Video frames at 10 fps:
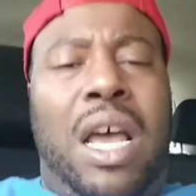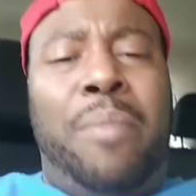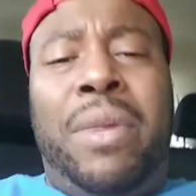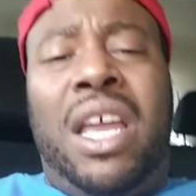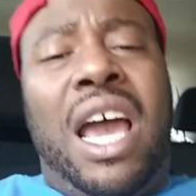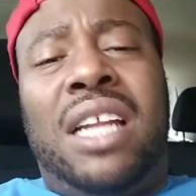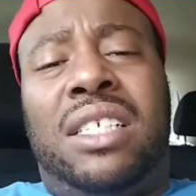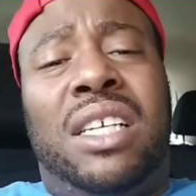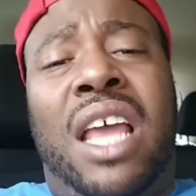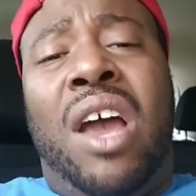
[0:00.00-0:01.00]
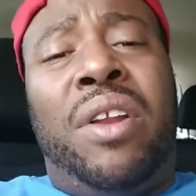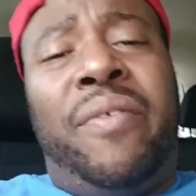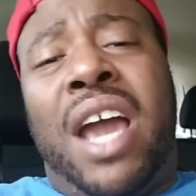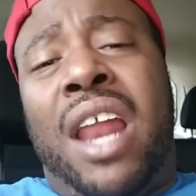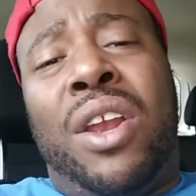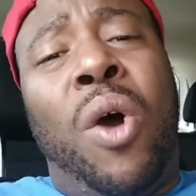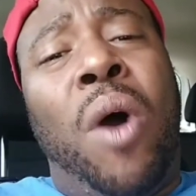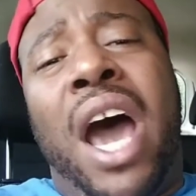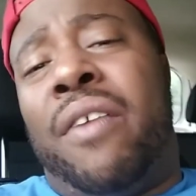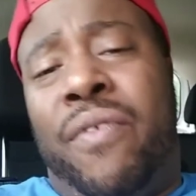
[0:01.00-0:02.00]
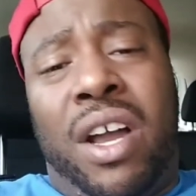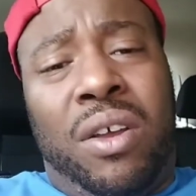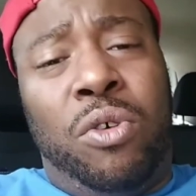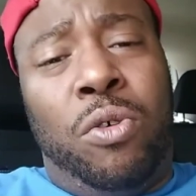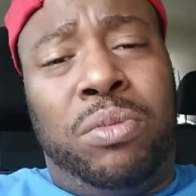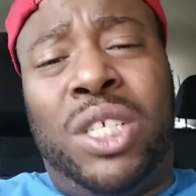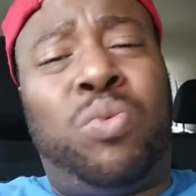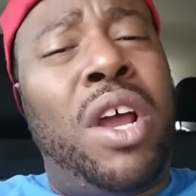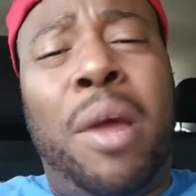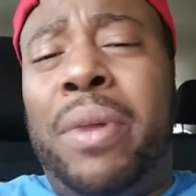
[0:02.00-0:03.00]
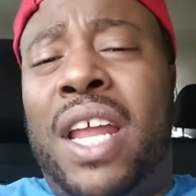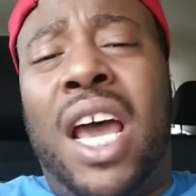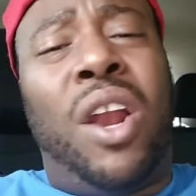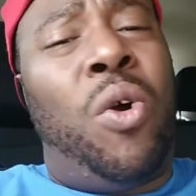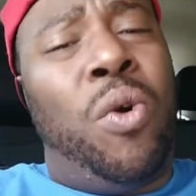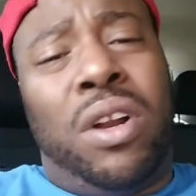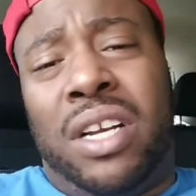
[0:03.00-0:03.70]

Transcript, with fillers: I mean, honestly, they don't even got to know how to fucking hoop. Just run up and down the court.